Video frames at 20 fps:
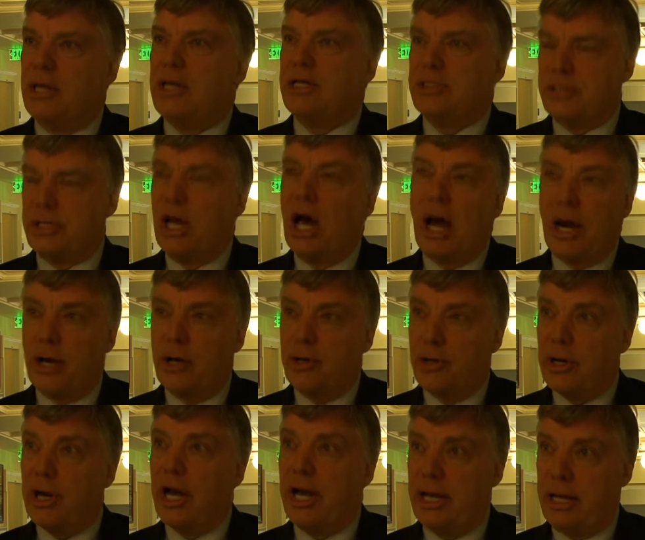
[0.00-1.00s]
is not a
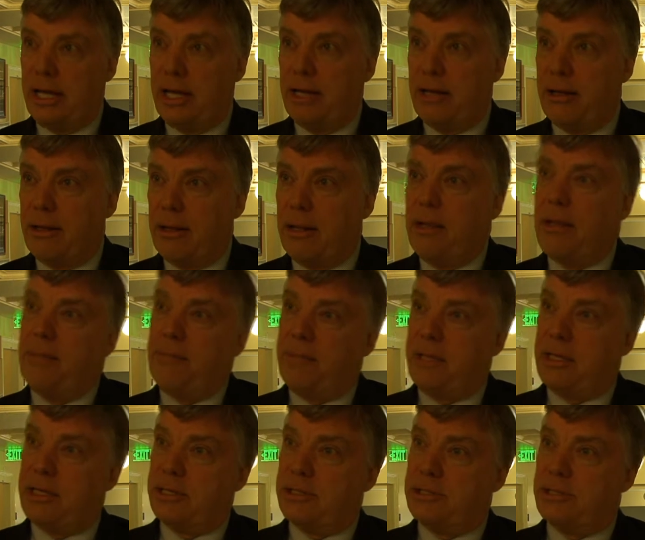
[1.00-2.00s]
good idea
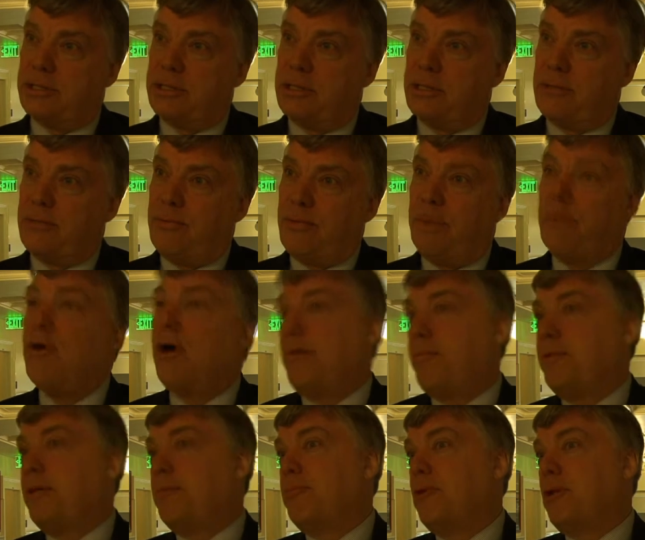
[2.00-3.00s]
because the, we want
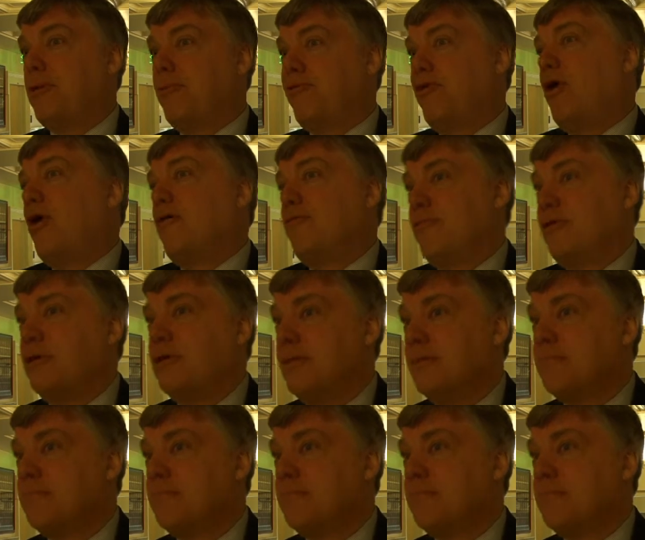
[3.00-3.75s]
people involved.